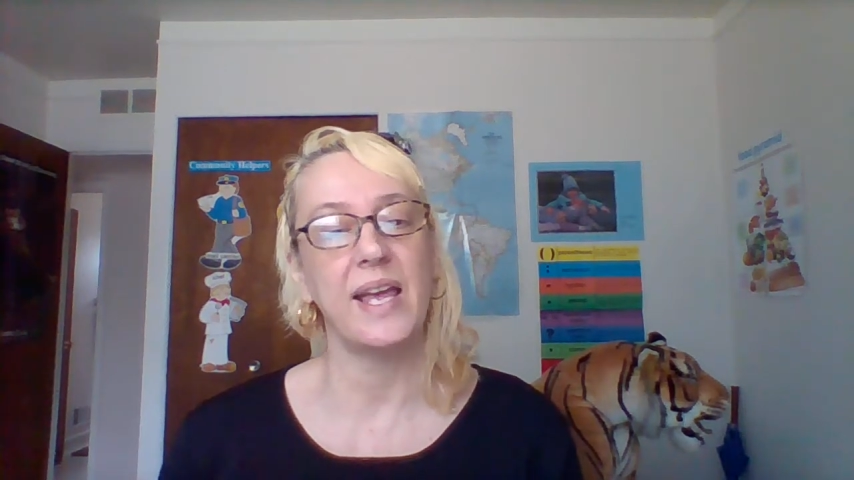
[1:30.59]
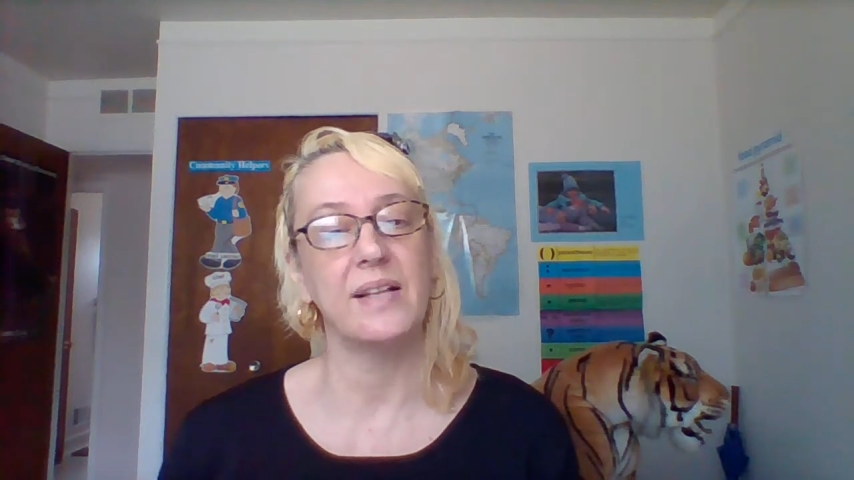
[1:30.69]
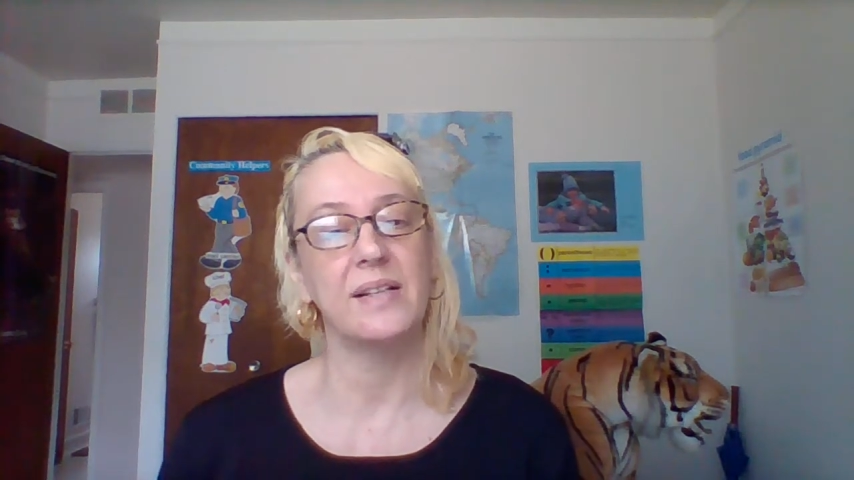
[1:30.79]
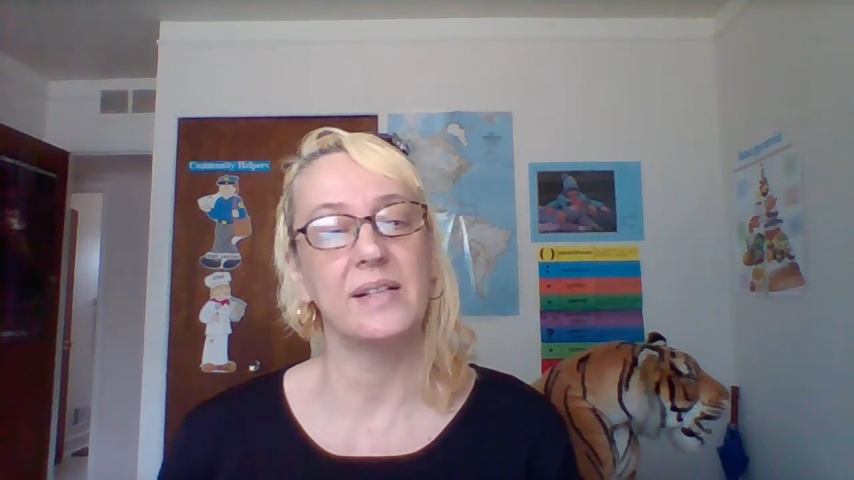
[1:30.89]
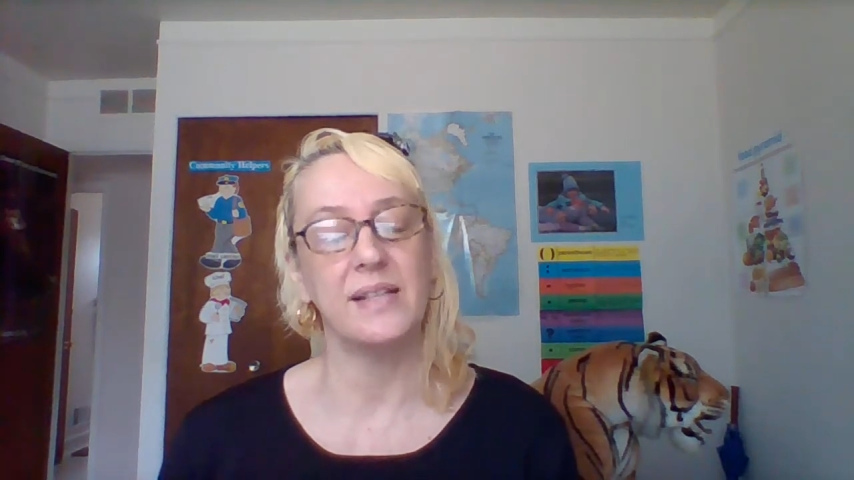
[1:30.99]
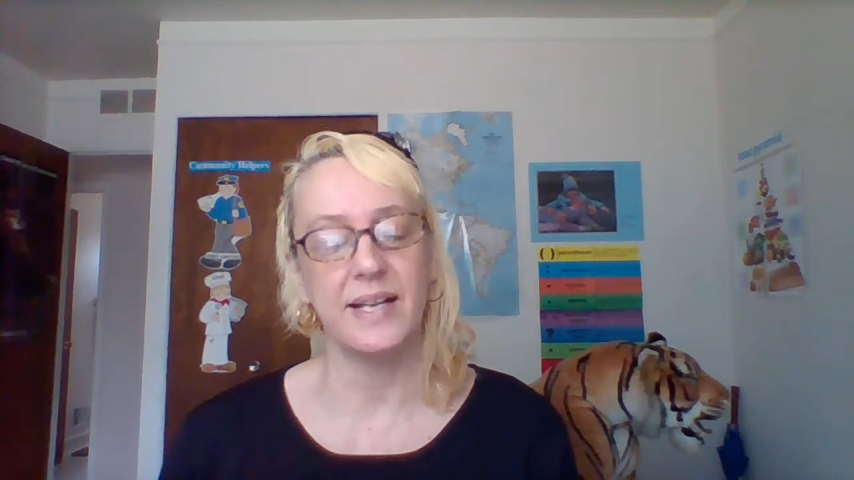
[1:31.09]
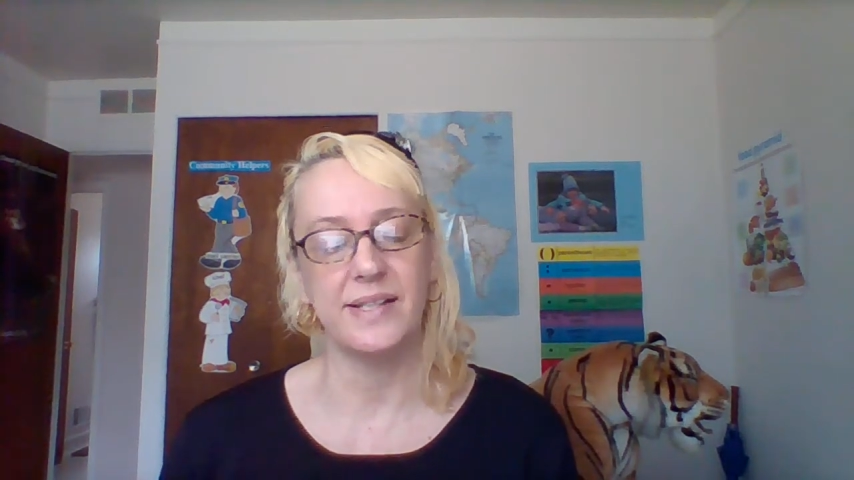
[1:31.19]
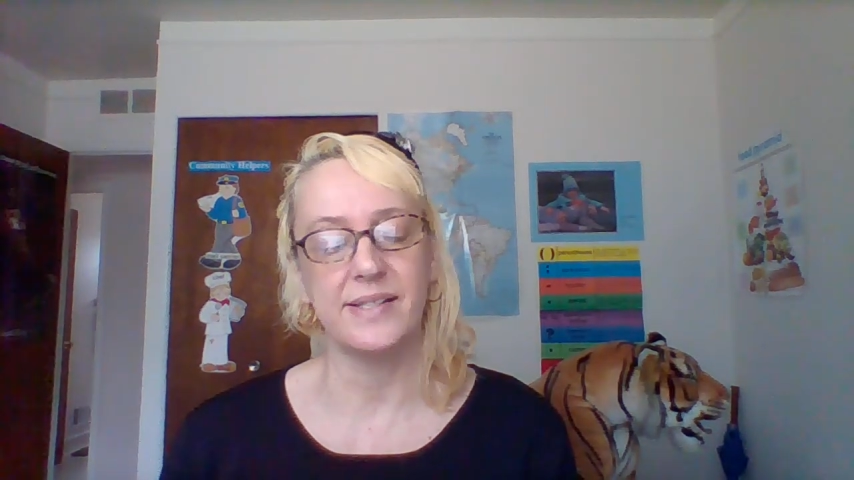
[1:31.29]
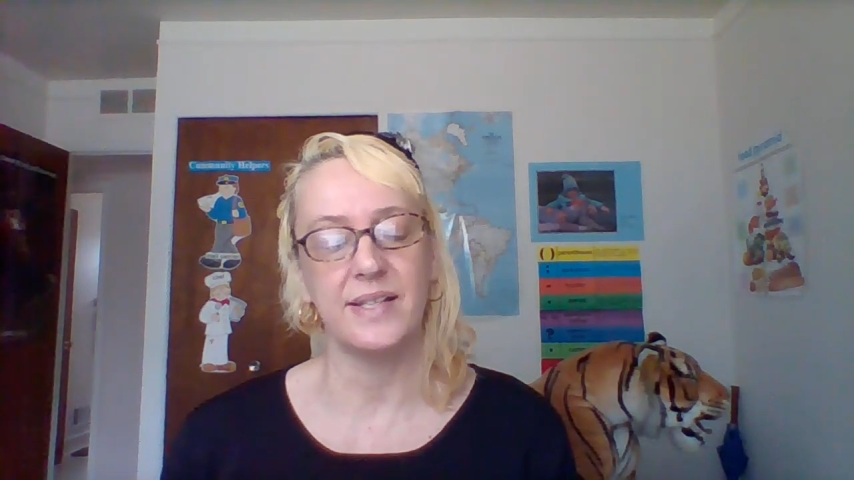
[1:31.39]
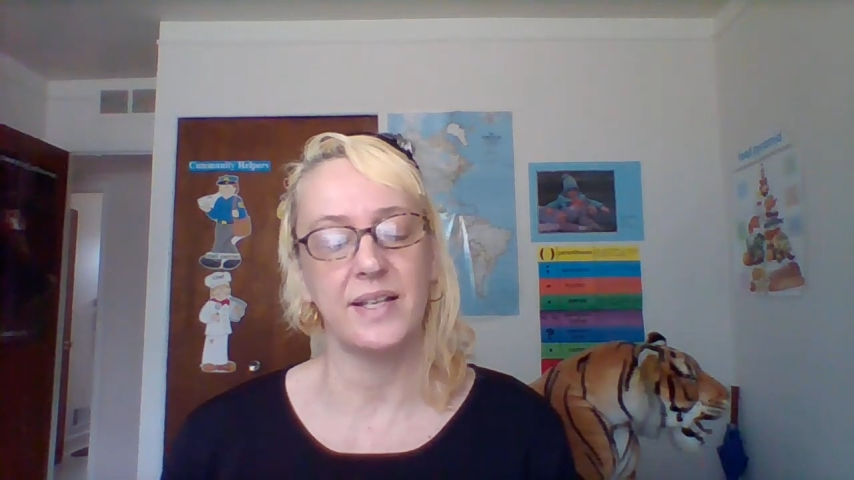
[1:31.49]
a
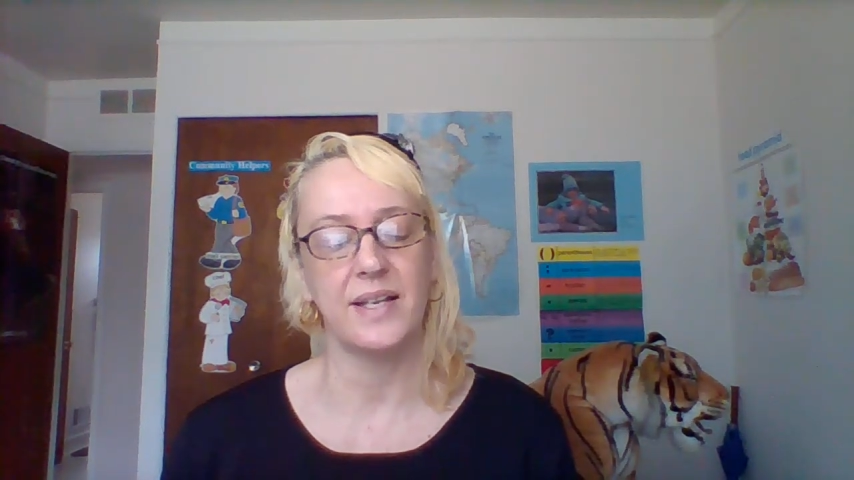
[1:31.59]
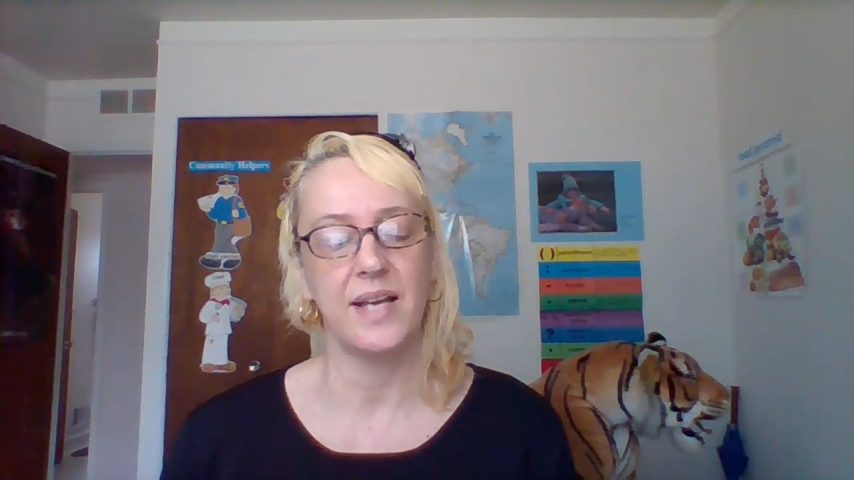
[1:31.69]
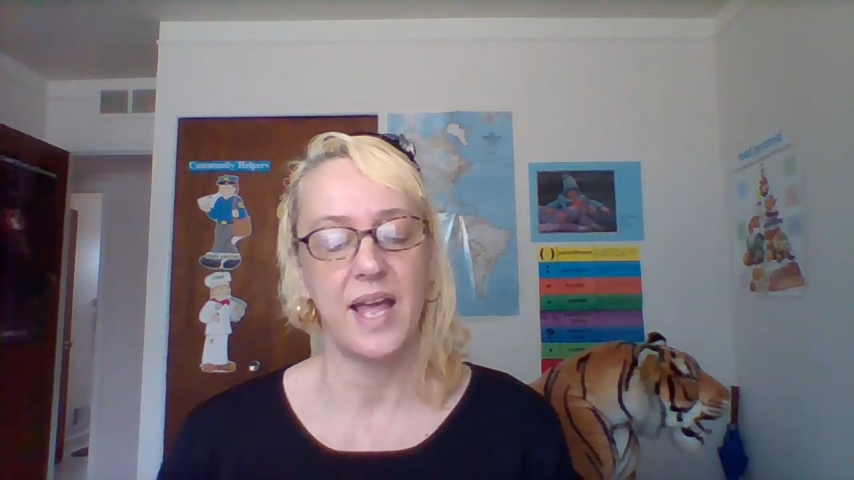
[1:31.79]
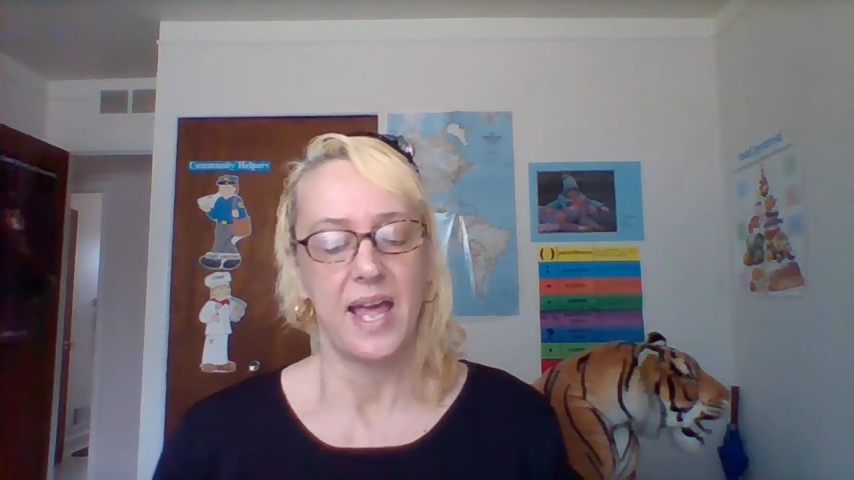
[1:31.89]
classic,